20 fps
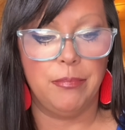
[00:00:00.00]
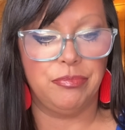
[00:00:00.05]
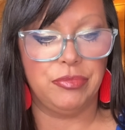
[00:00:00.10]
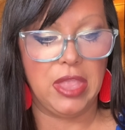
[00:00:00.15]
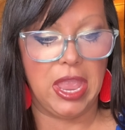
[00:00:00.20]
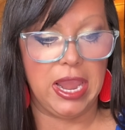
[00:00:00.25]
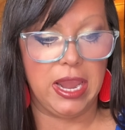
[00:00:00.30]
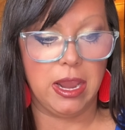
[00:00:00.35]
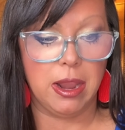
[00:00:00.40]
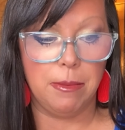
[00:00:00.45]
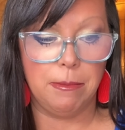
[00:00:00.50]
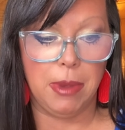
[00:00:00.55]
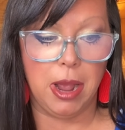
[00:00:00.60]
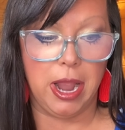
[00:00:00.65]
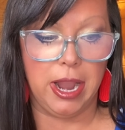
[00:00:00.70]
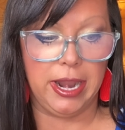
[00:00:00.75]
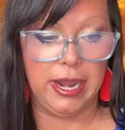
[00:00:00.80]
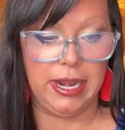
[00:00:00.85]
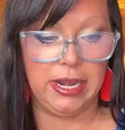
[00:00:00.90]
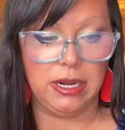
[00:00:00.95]
They
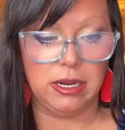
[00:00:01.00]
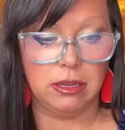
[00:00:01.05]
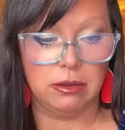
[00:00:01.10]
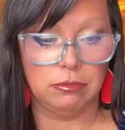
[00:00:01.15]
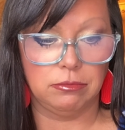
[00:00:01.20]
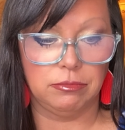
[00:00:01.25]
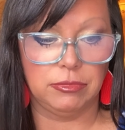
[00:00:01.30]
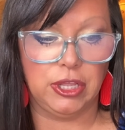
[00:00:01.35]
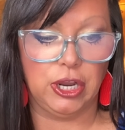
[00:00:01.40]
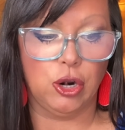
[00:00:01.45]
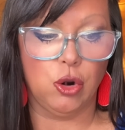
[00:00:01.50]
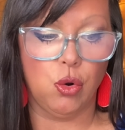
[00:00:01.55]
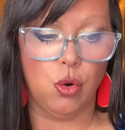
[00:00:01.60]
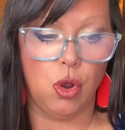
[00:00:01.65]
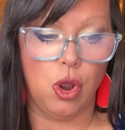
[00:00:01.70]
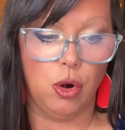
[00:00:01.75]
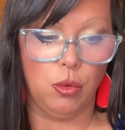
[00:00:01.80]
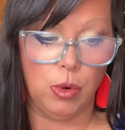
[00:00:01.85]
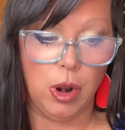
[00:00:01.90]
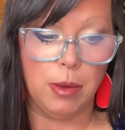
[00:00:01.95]
combined their
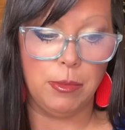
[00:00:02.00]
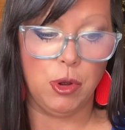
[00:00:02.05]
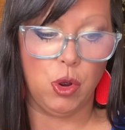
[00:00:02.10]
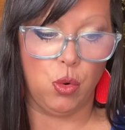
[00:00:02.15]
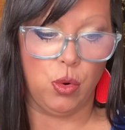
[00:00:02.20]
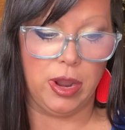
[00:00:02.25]
aroma